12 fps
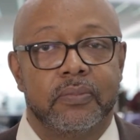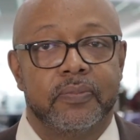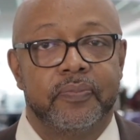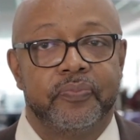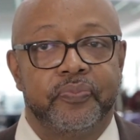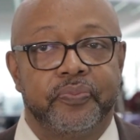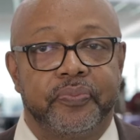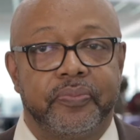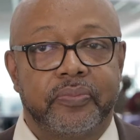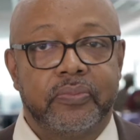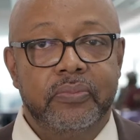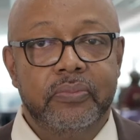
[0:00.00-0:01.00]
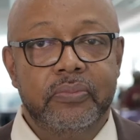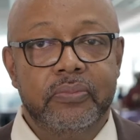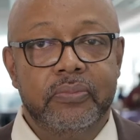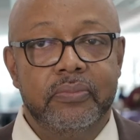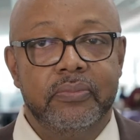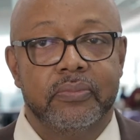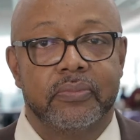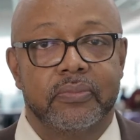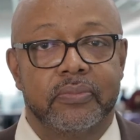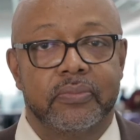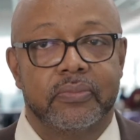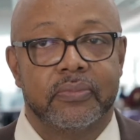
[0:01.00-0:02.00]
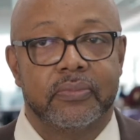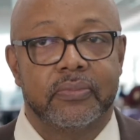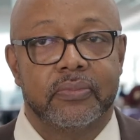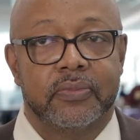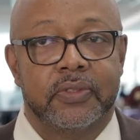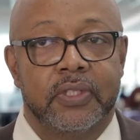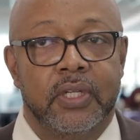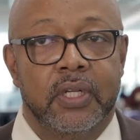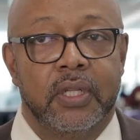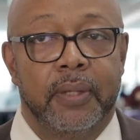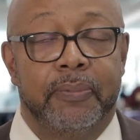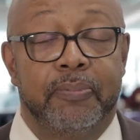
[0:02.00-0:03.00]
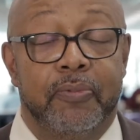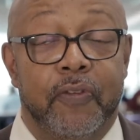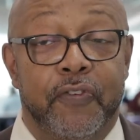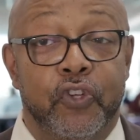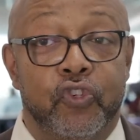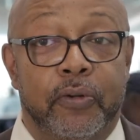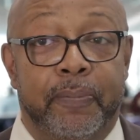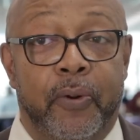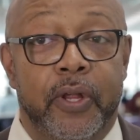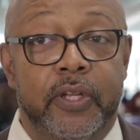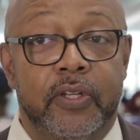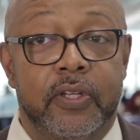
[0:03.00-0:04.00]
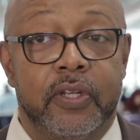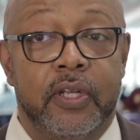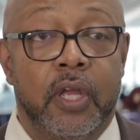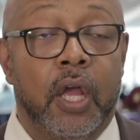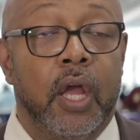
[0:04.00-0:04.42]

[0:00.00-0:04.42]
what's the future of print? The future of print? Mm-hmm.